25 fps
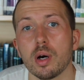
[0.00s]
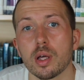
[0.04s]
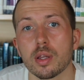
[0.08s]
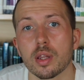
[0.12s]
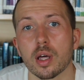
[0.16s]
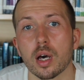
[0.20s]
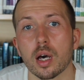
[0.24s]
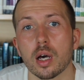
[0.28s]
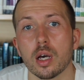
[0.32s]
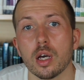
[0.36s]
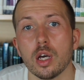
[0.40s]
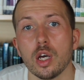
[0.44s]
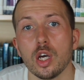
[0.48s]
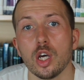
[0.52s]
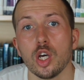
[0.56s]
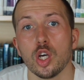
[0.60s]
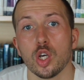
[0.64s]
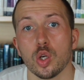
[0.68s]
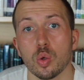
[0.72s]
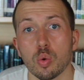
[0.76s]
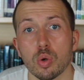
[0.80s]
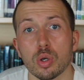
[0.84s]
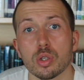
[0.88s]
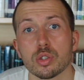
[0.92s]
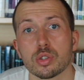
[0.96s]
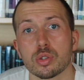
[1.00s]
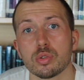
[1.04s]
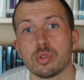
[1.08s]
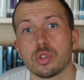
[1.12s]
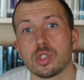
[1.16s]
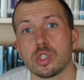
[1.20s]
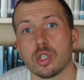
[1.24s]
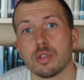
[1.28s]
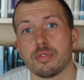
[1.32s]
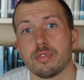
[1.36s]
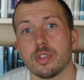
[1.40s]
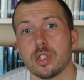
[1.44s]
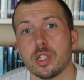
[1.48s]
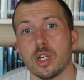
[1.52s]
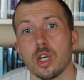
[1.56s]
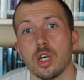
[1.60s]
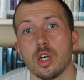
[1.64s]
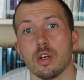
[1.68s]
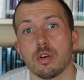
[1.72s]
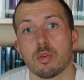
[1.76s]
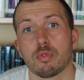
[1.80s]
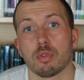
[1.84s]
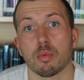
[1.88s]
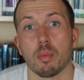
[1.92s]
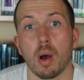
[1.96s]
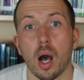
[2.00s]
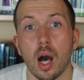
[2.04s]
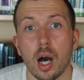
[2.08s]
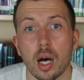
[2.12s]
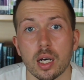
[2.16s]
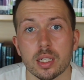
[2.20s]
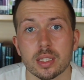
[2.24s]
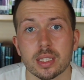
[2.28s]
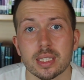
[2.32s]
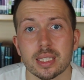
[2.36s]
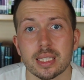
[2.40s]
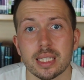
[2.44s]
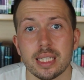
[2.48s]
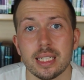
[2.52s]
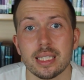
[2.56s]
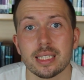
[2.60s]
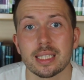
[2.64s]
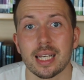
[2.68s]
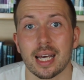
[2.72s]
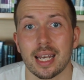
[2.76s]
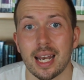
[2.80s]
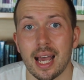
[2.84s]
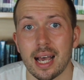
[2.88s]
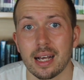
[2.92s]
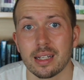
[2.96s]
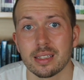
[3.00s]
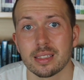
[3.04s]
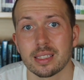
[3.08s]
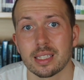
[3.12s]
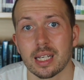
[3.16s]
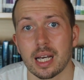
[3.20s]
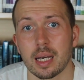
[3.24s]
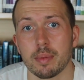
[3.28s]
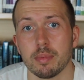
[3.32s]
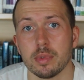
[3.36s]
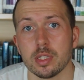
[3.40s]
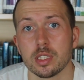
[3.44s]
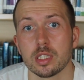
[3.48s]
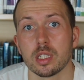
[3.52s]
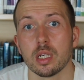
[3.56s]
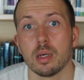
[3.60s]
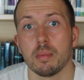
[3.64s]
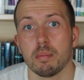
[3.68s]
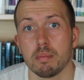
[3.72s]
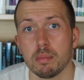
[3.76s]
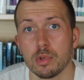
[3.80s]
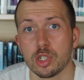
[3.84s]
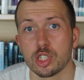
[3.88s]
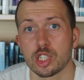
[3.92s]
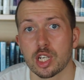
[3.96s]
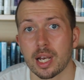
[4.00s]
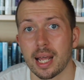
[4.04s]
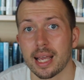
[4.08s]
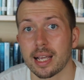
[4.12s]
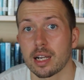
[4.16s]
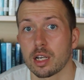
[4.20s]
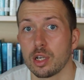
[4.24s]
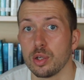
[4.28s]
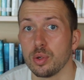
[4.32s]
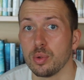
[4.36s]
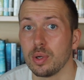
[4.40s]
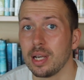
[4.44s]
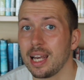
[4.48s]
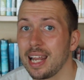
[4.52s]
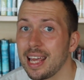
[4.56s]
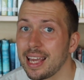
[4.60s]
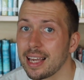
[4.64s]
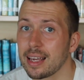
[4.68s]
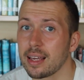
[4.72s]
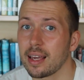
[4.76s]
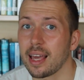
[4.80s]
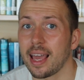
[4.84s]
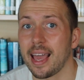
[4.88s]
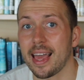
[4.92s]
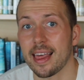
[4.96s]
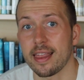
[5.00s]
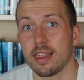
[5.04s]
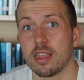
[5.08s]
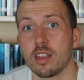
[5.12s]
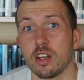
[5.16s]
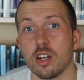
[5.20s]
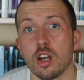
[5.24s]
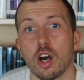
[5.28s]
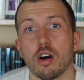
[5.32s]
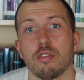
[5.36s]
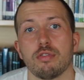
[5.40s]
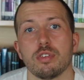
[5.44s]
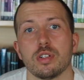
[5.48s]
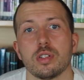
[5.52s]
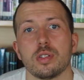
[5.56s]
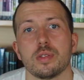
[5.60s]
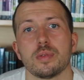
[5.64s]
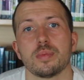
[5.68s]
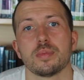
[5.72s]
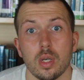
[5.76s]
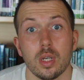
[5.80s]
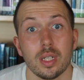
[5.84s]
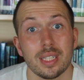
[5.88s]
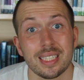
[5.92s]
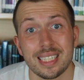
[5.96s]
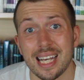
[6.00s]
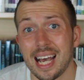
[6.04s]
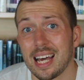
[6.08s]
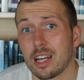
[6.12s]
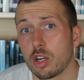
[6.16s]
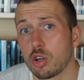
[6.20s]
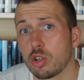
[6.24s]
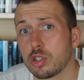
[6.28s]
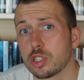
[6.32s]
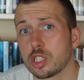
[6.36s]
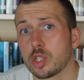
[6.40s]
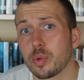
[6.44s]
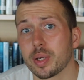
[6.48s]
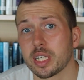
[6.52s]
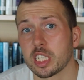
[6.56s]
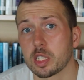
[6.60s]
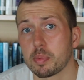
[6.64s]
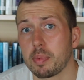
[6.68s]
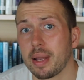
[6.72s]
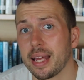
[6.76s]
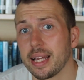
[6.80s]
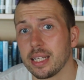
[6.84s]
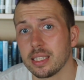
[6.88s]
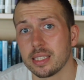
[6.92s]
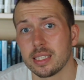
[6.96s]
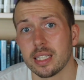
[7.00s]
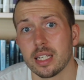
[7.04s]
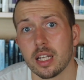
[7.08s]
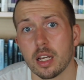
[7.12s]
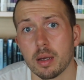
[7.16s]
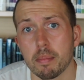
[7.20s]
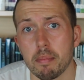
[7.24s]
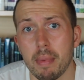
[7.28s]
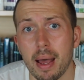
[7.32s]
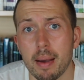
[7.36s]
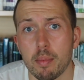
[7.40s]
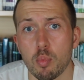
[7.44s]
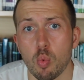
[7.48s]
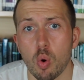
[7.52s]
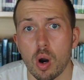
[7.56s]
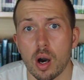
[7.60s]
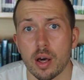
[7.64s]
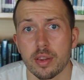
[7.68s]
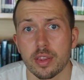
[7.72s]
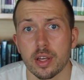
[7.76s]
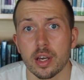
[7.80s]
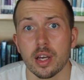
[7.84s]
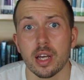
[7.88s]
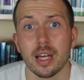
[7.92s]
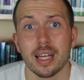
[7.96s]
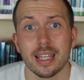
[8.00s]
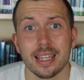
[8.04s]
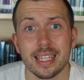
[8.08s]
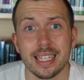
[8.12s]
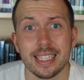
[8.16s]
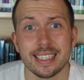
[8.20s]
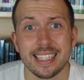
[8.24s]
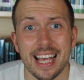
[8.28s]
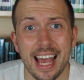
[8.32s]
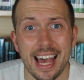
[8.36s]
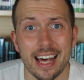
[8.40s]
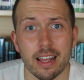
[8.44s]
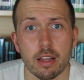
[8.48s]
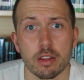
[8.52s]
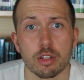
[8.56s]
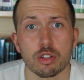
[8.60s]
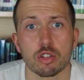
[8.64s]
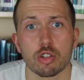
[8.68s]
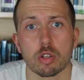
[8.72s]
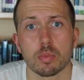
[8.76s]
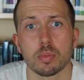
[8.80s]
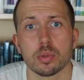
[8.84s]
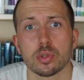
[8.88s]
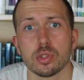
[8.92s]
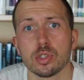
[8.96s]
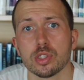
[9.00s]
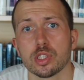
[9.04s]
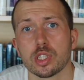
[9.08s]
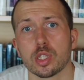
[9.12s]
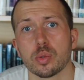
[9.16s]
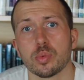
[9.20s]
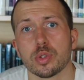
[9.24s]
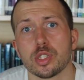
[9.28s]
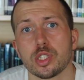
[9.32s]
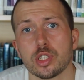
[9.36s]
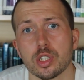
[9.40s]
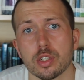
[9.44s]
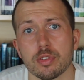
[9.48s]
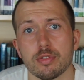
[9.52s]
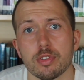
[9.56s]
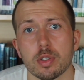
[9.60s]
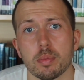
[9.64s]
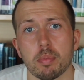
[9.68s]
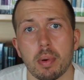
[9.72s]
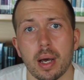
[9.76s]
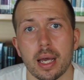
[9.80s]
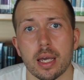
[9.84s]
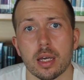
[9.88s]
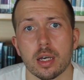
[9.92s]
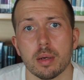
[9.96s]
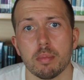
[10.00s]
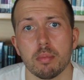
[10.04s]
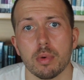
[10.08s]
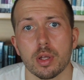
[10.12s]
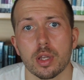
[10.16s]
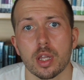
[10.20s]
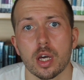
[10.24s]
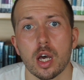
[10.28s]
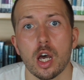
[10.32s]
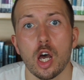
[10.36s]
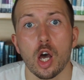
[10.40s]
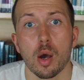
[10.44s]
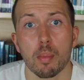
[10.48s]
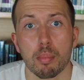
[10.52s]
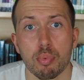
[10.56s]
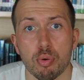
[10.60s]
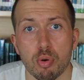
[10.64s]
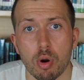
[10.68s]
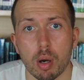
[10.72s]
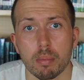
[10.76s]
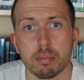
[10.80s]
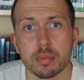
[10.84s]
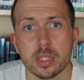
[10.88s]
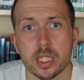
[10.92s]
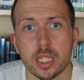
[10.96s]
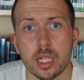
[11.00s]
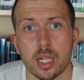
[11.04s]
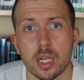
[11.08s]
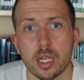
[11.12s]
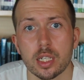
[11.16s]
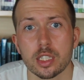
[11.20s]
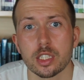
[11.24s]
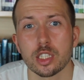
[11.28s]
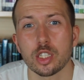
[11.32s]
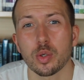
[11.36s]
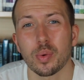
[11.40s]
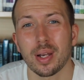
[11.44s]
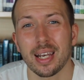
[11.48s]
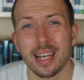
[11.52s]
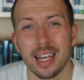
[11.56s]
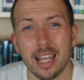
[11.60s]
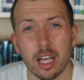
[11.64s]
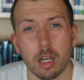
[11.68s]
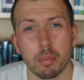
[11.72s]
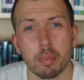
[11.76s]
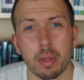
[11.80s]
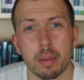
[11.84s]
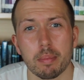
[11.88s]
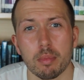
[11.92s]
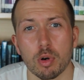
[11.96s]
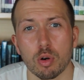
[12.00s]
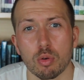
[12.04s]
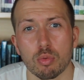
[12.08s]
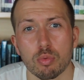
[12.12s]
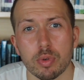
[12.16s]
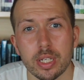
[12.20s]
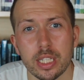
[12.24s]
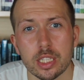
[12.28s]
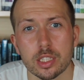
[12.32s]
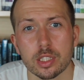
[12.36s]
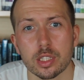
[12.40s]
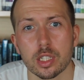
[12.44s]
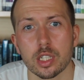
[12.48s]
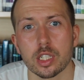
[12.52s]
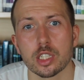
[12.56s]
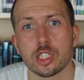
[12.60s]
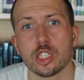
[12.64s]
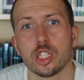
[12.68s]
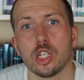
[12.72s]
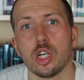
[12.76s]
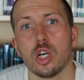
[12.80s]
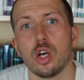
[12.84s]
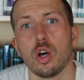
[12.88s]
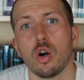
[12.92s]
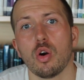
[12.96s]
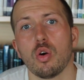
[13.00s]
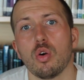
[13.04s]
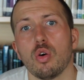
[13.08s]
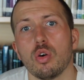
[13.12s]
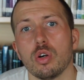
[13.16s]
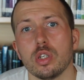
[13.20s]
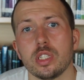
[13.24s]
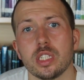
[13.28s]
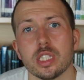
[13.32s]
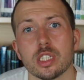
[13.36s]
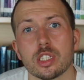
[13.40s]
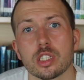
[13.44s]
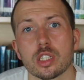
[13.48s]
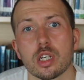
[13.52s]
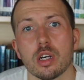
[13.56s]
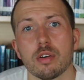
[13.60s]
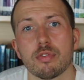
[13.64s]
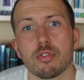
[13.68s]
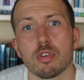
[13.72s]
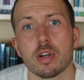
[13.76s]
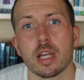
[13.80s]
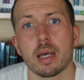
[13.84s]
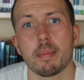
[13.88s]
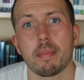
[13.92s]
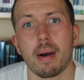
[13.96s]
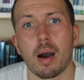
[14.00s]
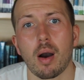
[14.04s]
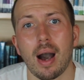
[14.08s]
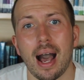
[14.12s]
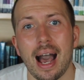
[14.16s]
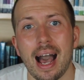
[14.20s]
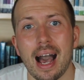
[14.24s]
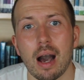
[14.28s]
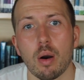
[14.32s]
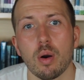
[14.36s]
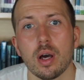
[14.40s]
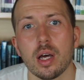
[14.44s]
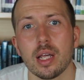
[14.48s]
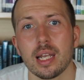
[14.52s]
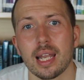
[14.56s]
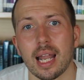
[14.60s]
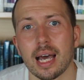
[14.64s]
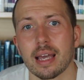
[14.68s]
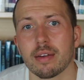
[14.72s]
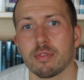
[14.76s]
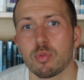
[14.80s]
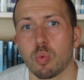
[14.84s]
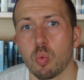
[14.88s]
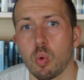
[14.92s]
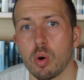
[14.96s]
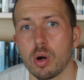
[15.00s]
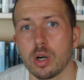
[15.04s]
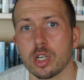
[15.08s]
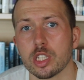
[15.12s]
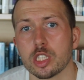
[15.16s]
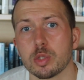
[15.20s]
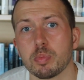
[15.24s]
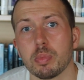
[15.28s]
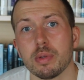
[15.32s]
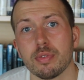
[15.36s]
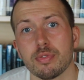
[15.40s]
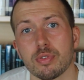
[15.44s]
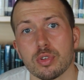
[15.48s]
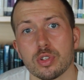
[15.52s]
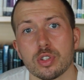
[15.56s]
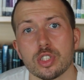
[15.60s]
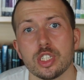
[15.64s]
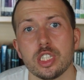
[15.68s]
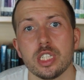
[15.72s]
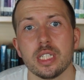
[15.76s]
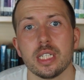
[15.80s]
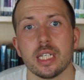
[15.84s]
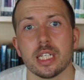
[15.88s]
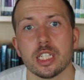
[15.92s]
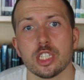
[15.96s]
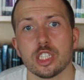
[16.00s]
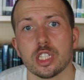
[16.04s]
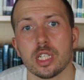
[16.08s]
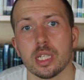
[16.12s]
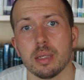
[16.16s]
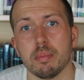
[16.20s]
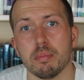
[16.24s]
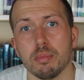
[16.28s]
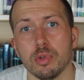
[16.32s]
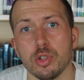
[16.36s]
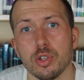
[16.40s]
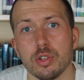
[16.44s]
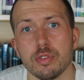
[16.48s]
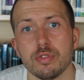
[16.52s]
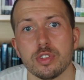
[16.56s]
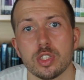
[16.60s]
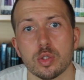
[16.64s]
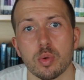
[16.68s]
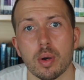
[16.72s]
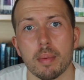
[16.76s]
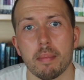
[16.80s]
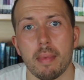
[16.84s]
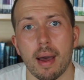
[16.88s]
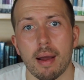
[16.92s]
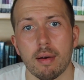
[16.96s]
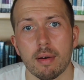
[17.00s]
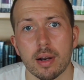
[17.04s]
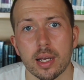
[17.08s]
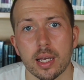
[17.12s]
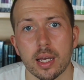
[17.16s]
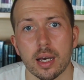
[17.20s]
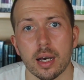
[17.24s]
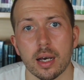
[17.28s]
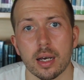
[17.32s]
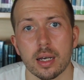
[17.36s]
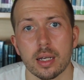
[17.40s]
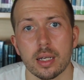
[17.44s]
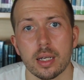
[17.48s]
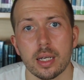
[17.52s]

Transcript: mother, who also suffered from heart disease and Alzheimer's, much like Luling in the novel. Tan also explains in her memoir that these health troubles that were suffered by her mother prompted her to do a little bit more research or discovery about how her life was before she initially moved to America.